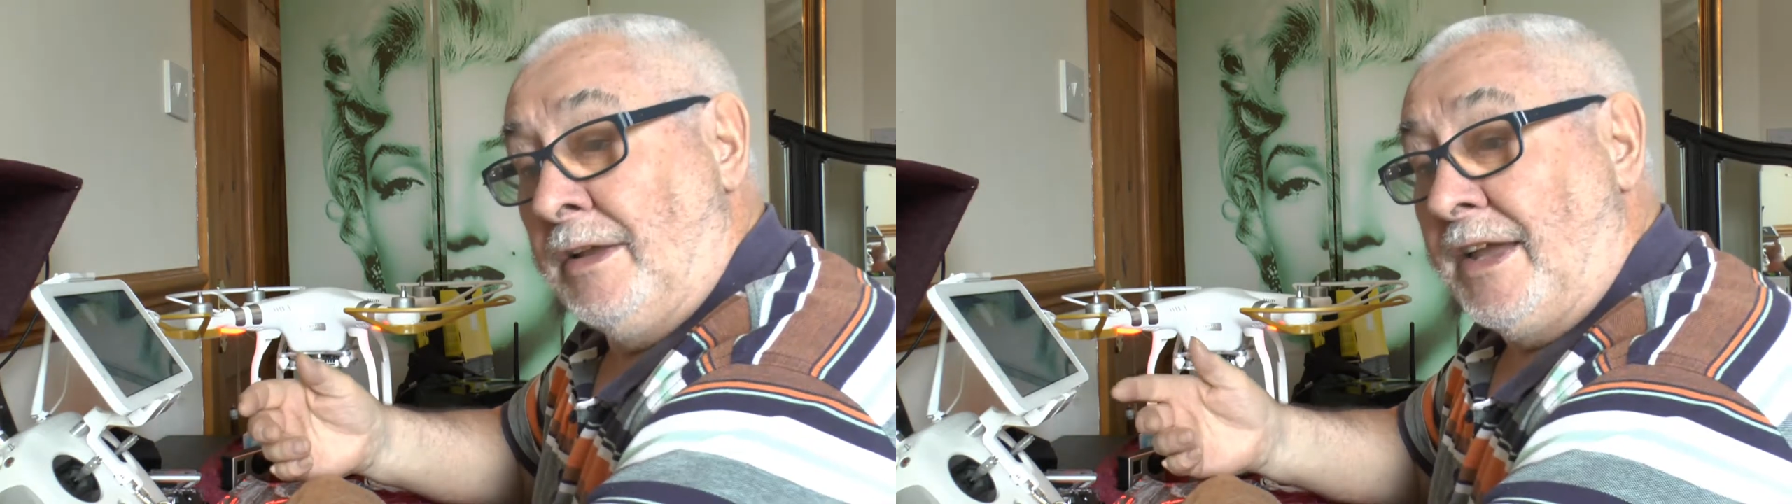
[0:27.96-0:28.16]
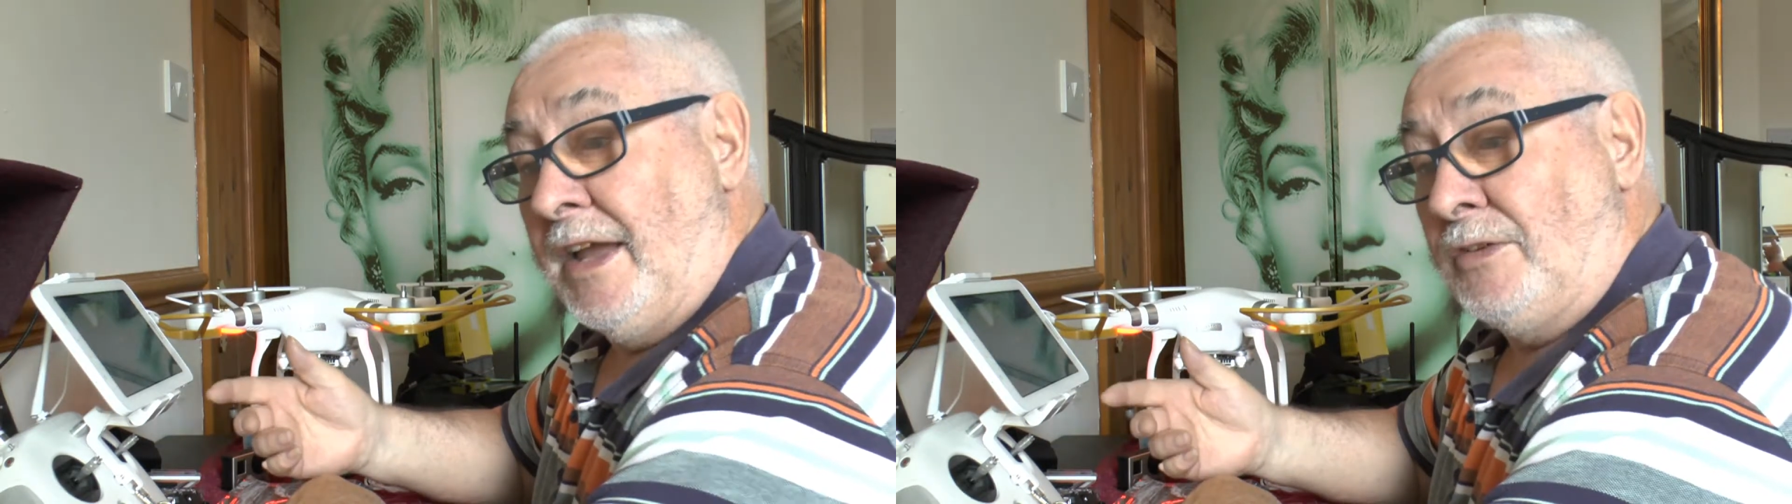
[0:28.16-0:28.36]

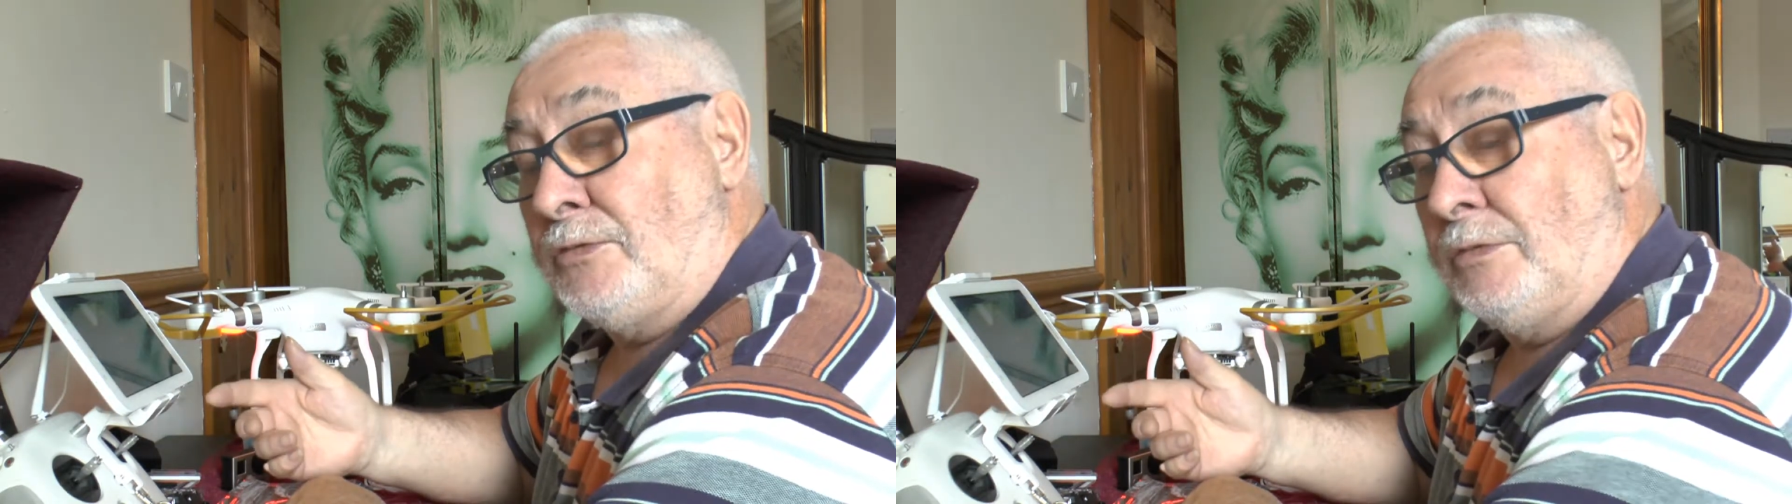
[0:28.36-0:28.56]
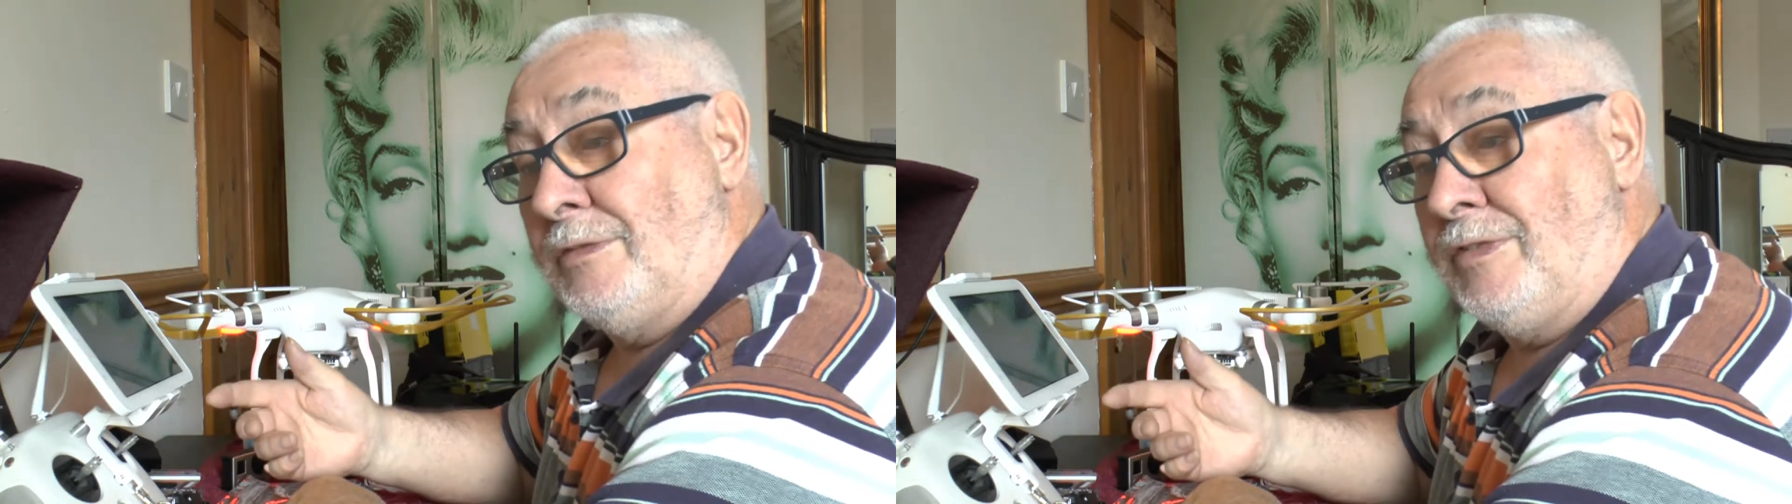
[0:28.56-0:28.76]

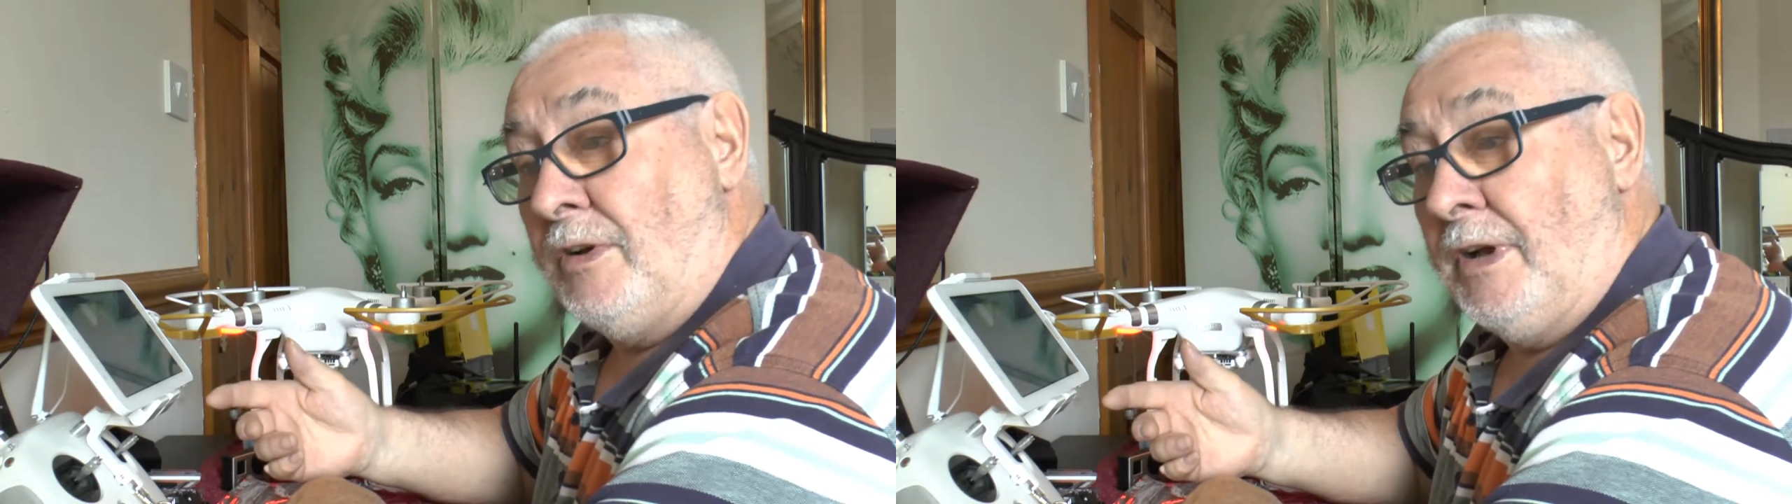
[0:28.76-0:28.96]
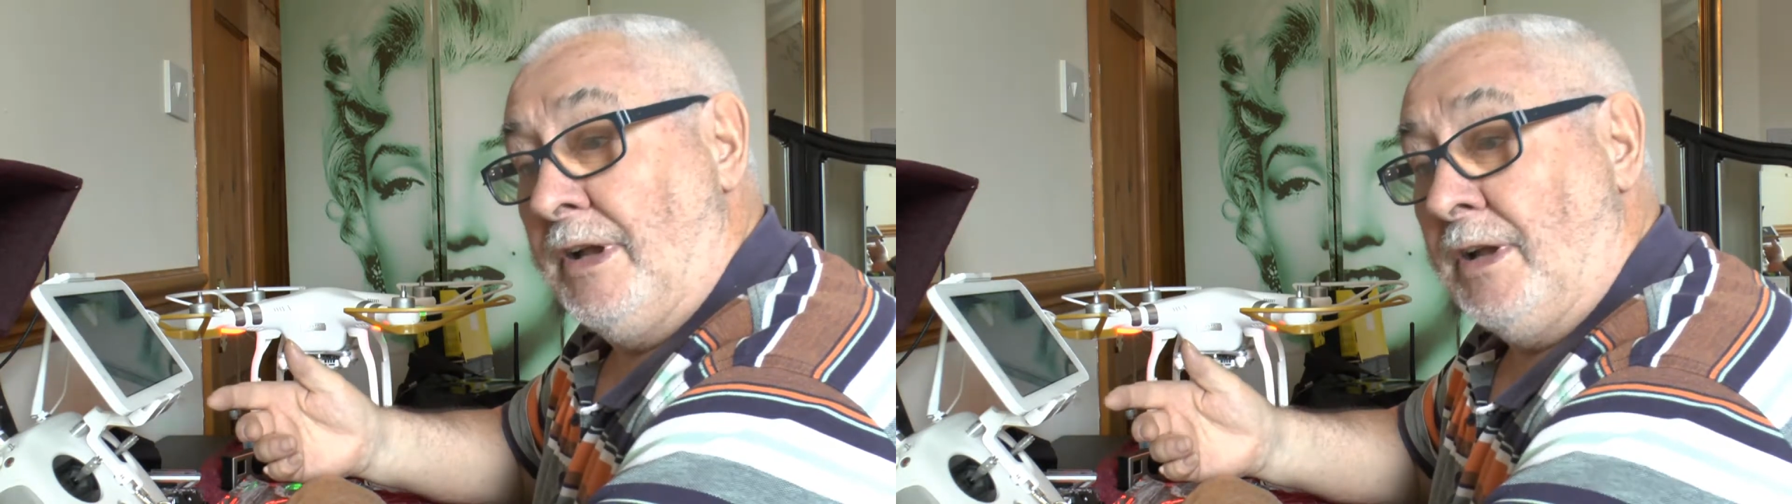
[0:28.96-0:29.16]
cancel the
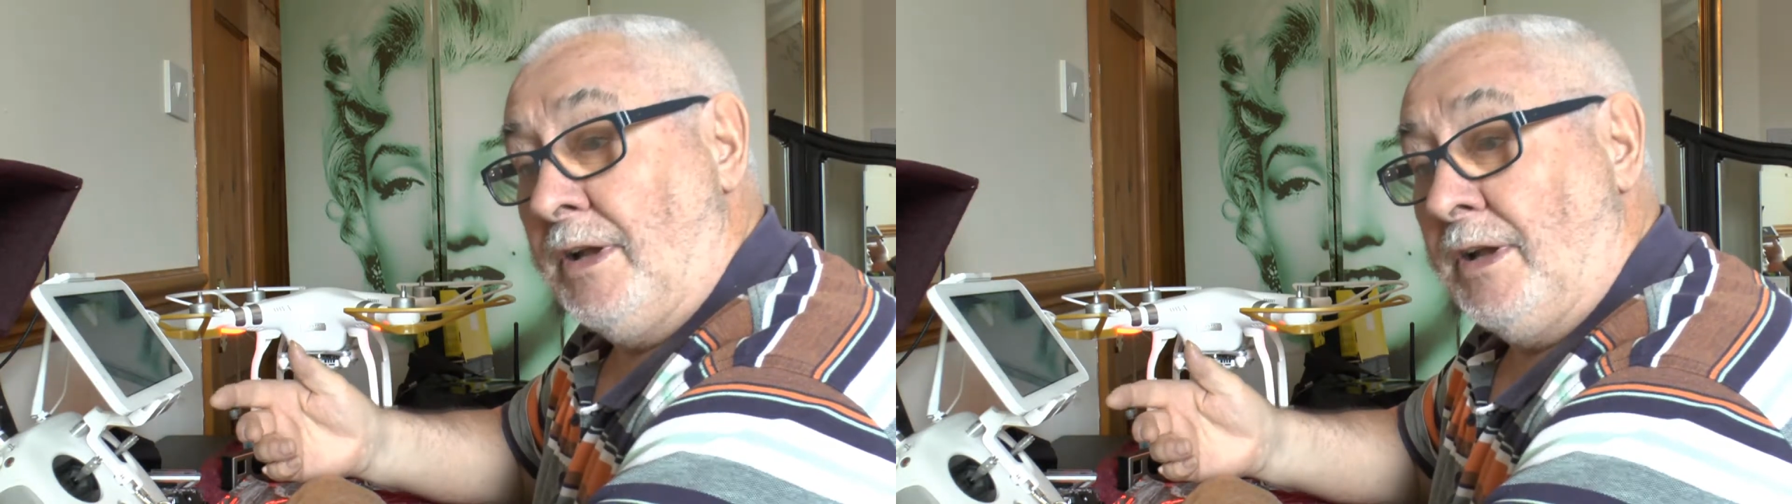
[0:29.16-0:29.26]
flight